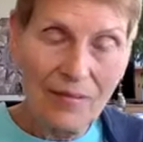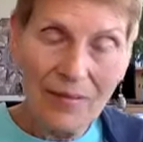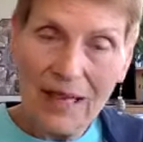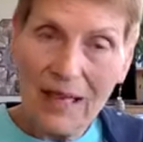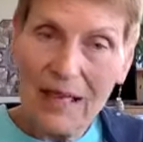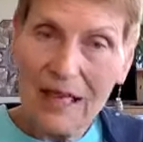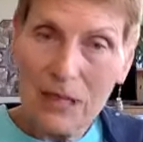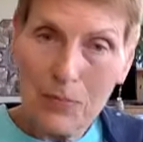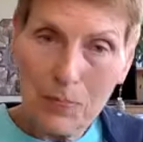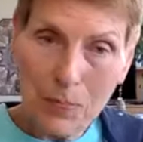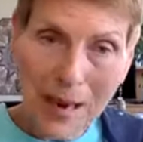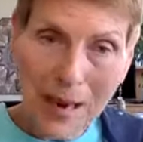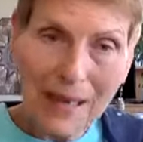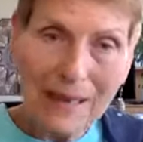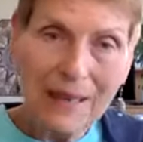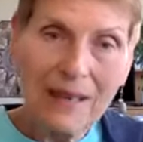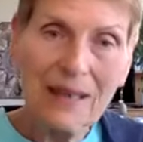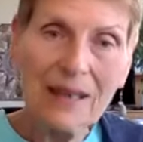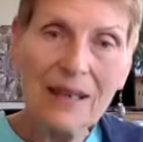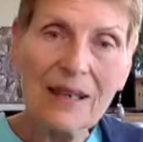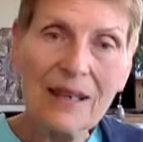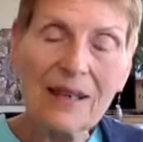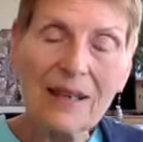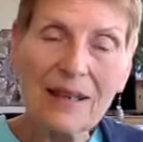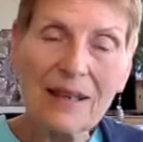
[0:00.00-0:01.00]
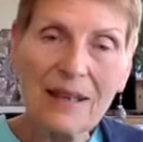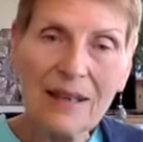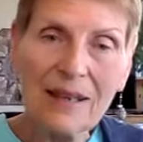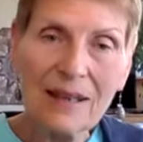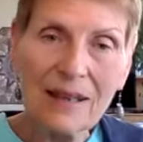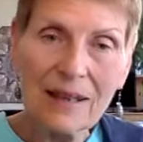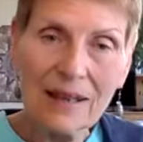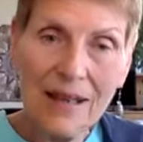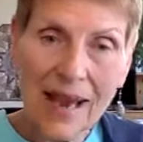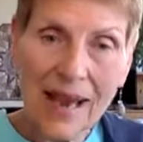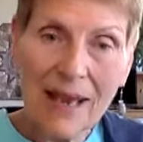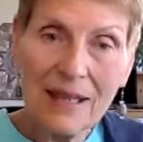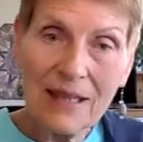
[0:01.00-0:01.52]
expected
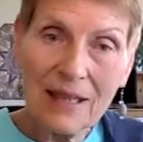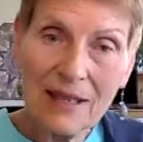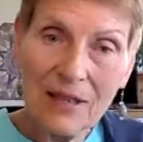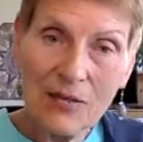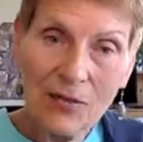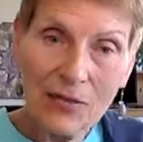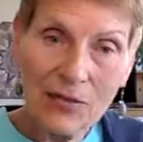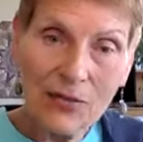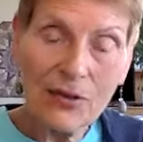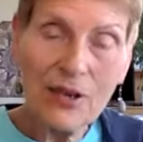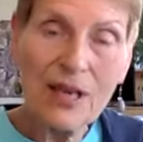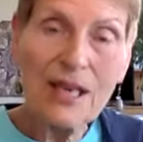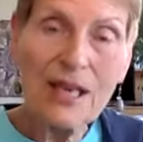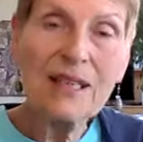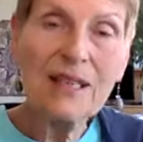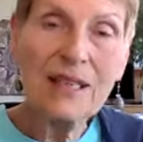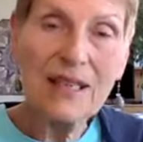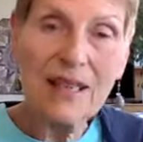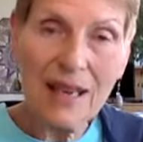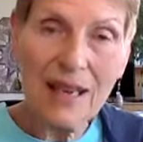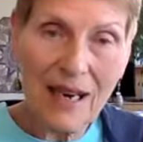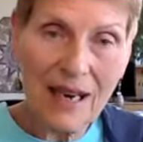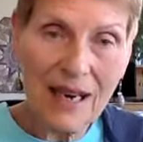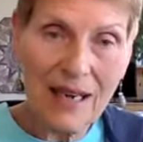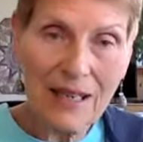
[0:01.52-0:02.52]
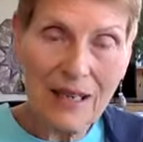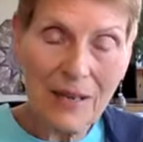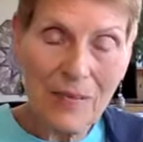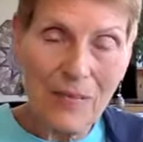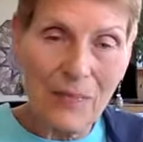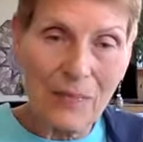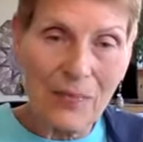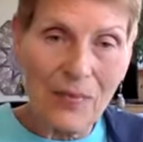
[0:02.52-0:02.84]
last freeze date.